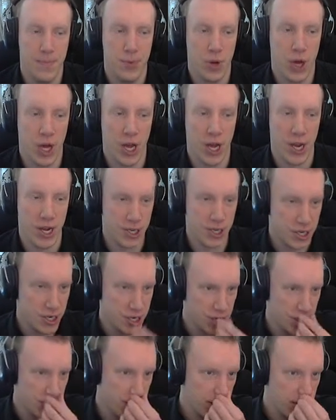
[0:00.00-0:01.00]

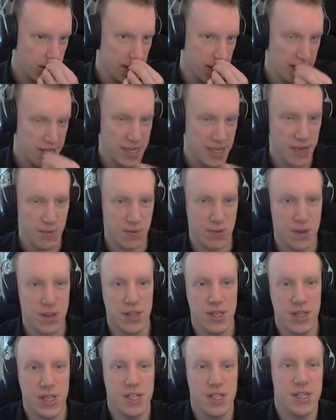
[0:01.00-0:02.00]
Bite. Let's see what
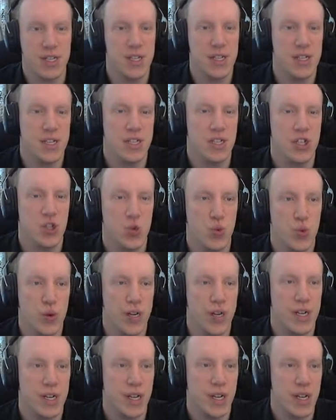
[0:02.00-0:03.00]
it does against a
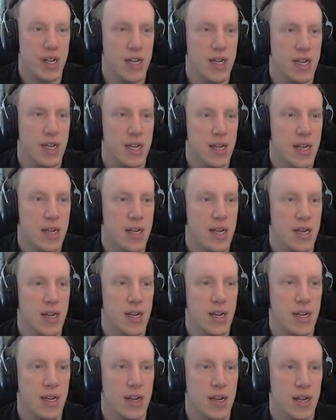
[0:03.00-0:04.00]
20.
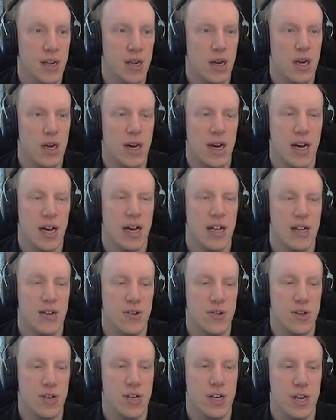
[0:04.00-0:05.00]
Ah,
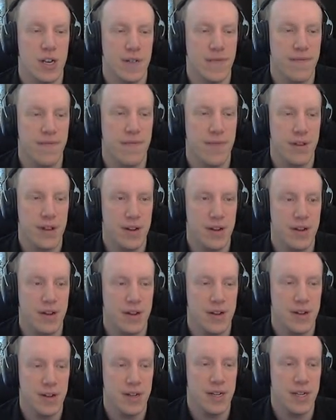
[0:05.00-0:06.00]
not enough.
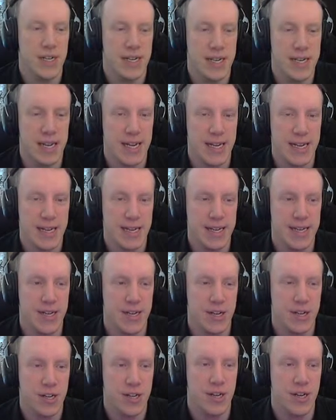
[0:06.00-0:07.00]
Sadly,
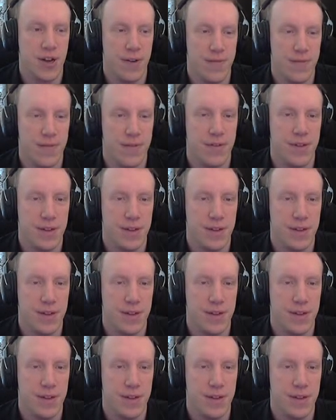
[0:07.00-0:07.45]
not enough.